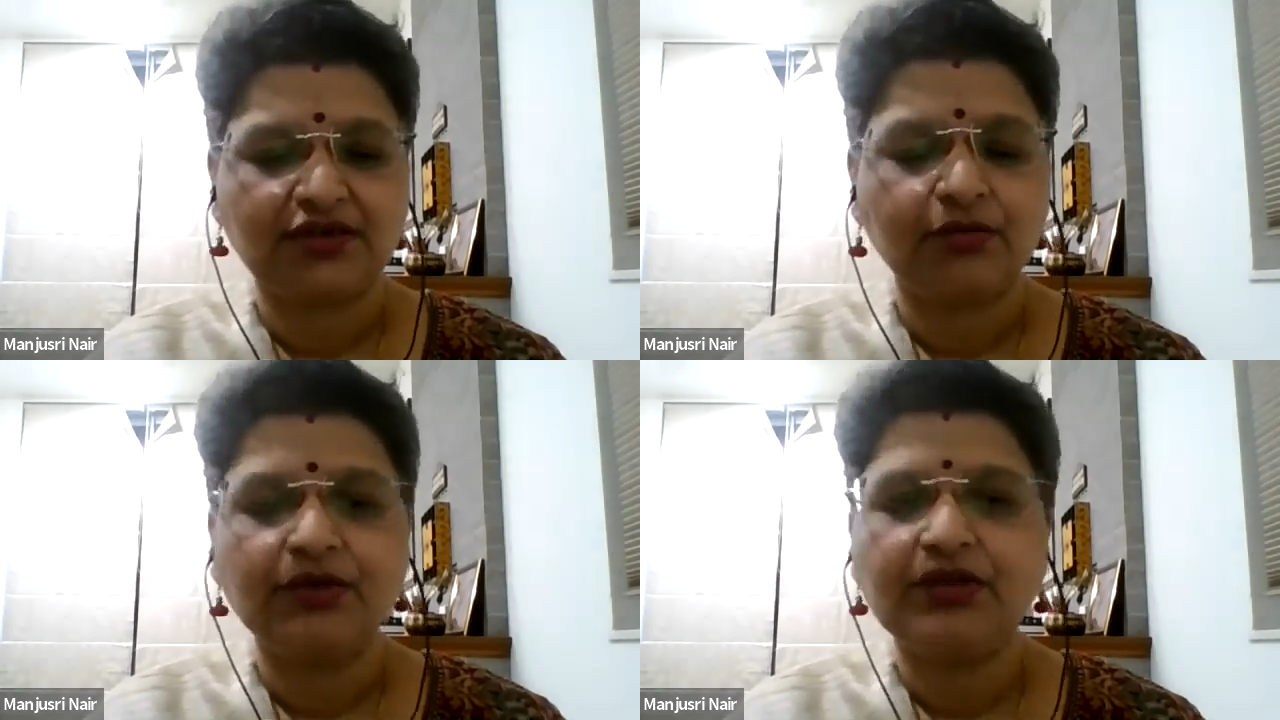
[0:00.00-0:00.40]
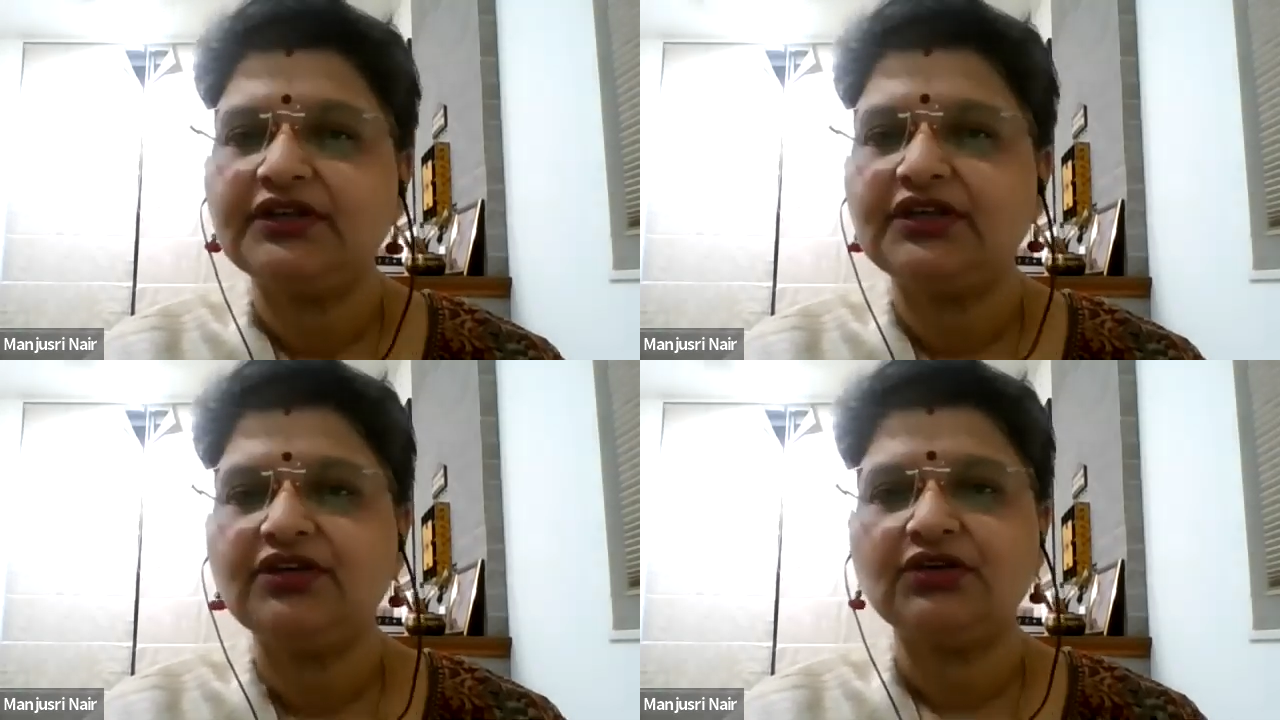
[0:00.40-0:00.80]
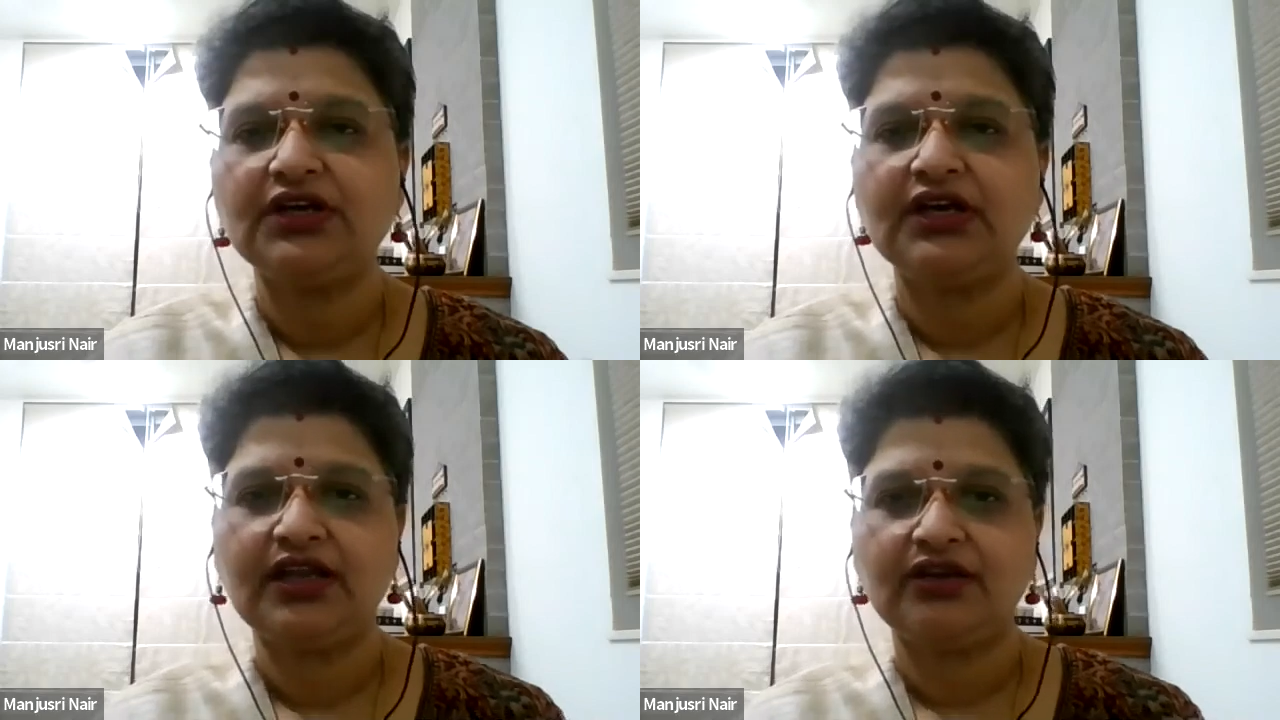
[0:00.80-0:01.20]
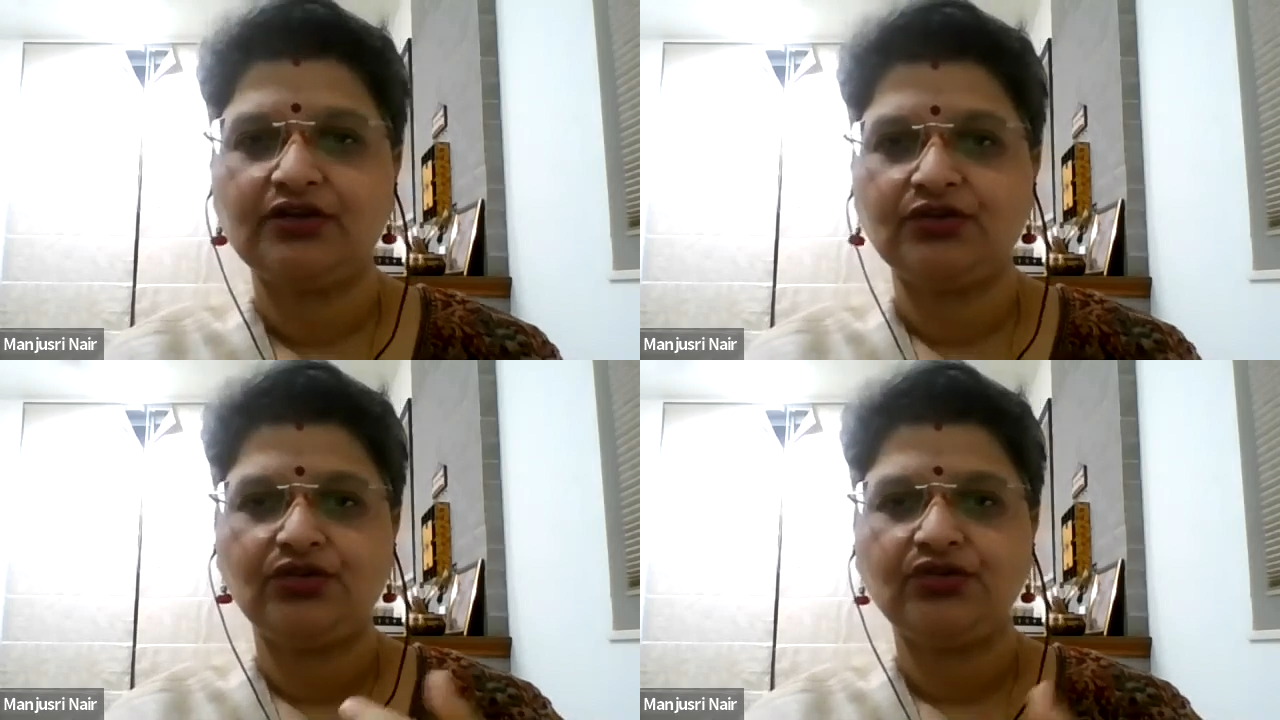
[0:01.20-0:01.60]
ability to connect
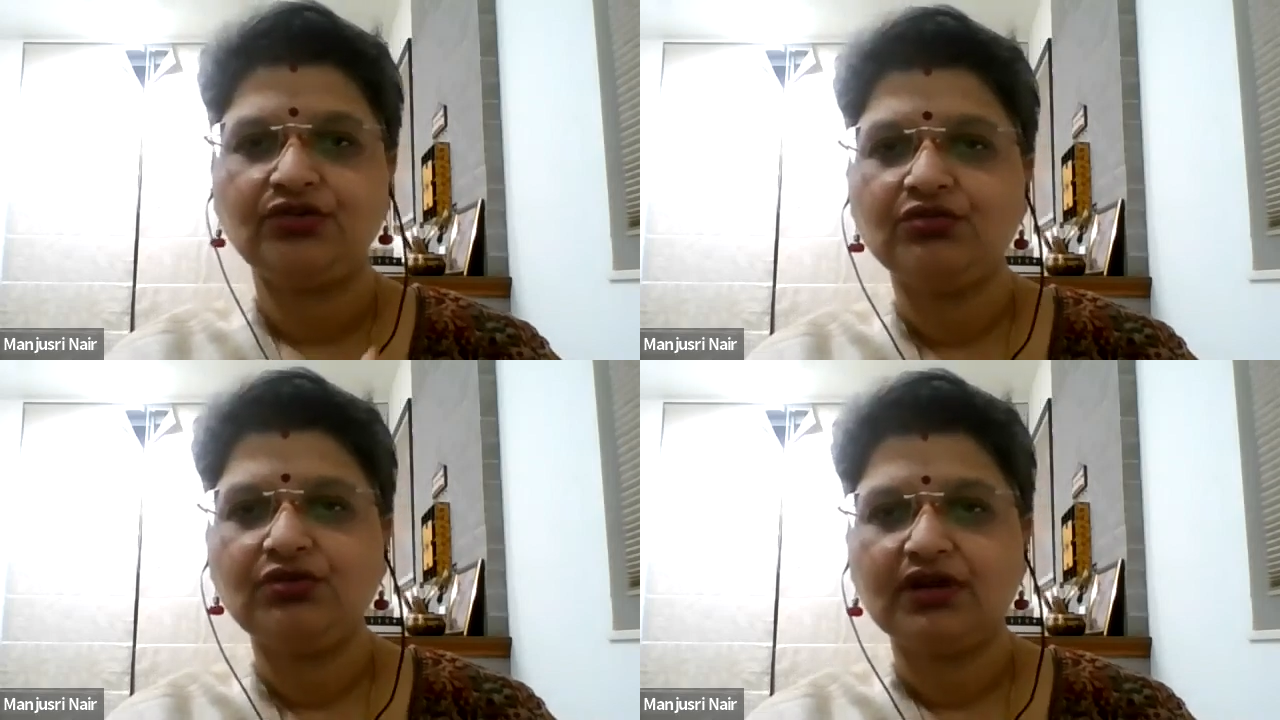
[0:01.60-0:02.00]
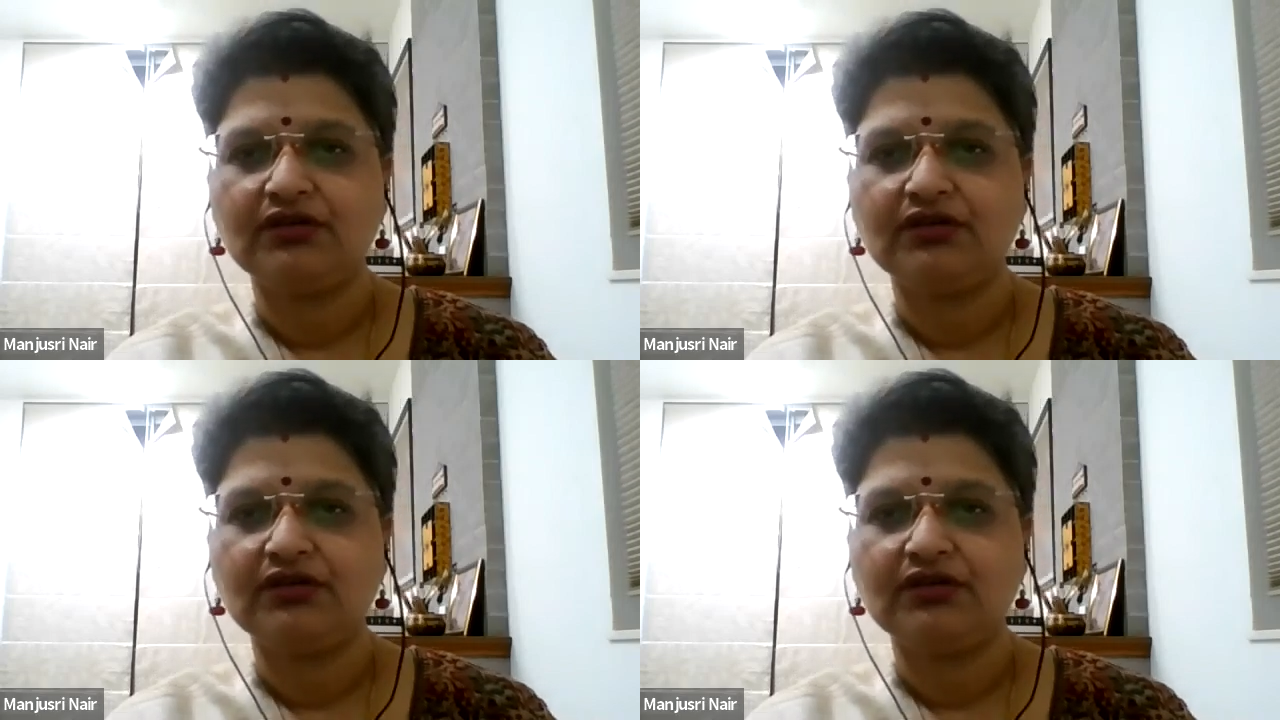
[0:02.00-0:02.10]
to you